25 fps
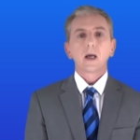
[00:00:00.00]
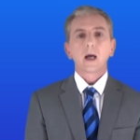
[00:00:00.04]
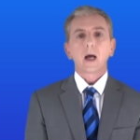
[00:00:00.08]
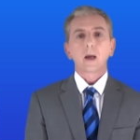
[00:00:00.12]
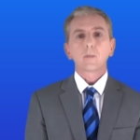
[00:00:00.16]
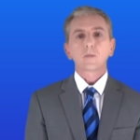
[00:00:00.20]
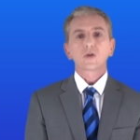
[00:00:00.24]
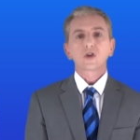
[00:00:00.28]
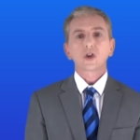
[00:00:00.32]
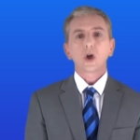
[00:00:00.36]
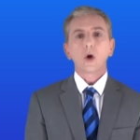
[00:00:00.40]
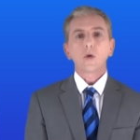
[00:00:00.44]

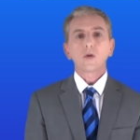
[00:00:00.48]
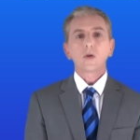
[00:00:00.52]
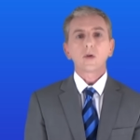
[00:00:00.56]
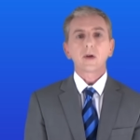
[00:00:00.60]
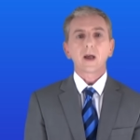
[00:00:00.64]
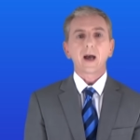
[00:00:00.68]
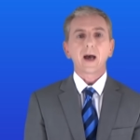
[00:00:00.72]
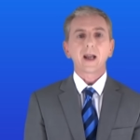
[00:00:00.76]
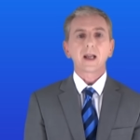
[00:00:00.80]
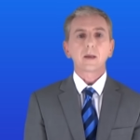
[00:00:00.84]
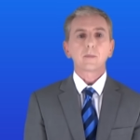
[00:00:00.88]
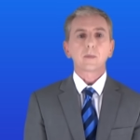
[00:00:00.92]
I'm showing an
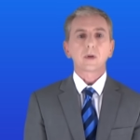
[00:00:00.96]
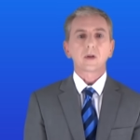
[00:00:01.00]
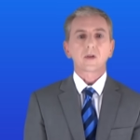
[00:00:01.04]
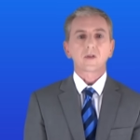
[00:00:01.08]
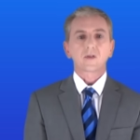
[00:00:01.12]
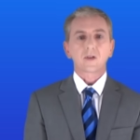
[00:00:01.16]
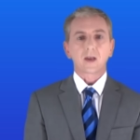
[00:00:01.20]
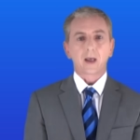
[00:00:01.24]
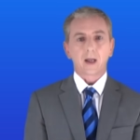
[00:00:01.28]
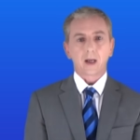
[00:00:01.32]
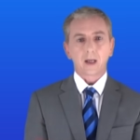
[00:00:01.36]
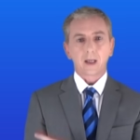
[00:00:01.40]
animal
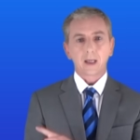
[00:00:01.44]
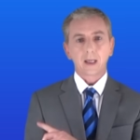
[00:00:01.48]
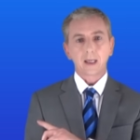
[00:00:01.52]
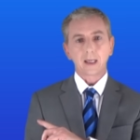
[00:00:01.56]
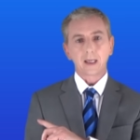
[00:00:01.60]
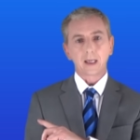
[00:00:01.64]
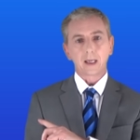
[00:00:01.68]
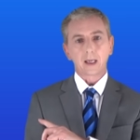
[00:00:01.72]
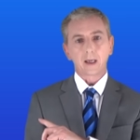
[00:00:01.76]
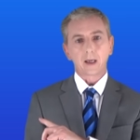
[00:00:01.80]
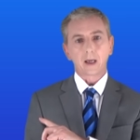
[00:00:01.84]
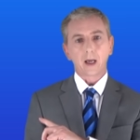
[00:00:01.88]
cell
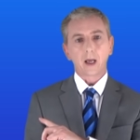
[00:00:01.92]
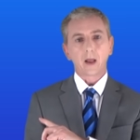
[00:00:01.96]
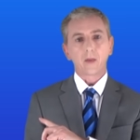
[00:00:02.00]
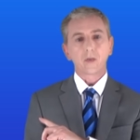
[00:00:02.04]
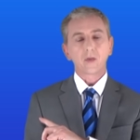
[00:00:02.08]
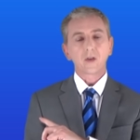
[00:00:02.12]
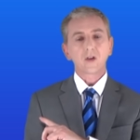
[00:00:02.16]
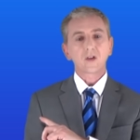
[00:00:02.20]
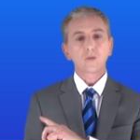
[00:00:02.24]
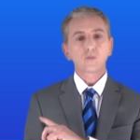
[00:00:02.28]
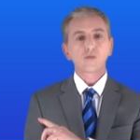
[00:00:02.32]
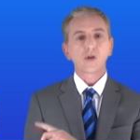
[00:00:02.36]
here
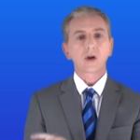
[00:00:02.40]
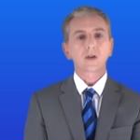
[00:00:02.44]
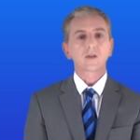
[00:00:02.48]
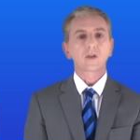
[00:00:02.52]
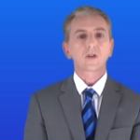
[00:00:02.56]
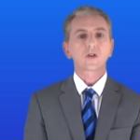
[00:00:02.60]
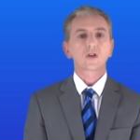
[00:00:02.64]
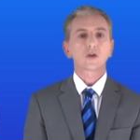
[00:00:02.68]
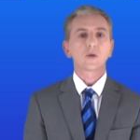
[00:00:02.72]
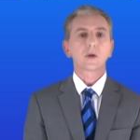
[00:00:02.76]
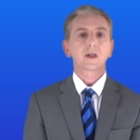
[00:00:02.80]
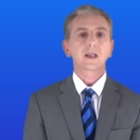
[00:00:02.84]
and this brings
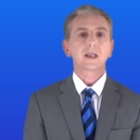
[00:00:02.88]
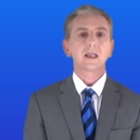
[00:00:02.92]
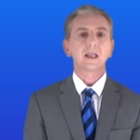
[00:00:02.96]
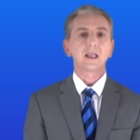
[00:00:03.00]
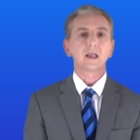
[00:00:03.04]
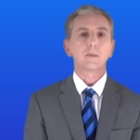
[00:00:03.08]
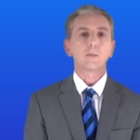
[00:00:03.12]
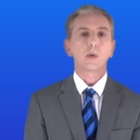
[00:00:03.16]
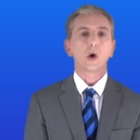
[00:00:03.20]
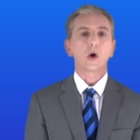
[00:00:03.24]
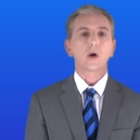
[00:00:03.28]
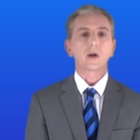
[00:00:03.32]
us to a
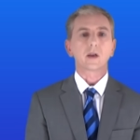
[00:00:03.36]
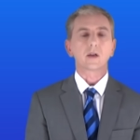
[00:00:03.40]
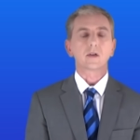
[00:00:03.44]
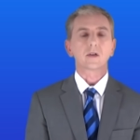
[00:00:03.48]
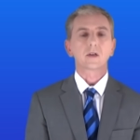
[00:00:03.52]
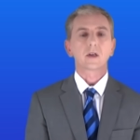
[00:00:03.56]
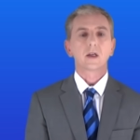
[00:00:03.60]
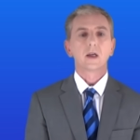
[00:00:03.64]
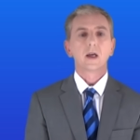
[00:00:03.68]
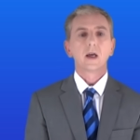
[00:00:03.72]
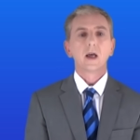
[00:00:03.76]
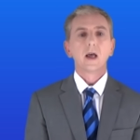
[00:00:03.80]
key
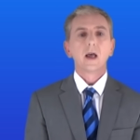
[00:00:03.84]
point.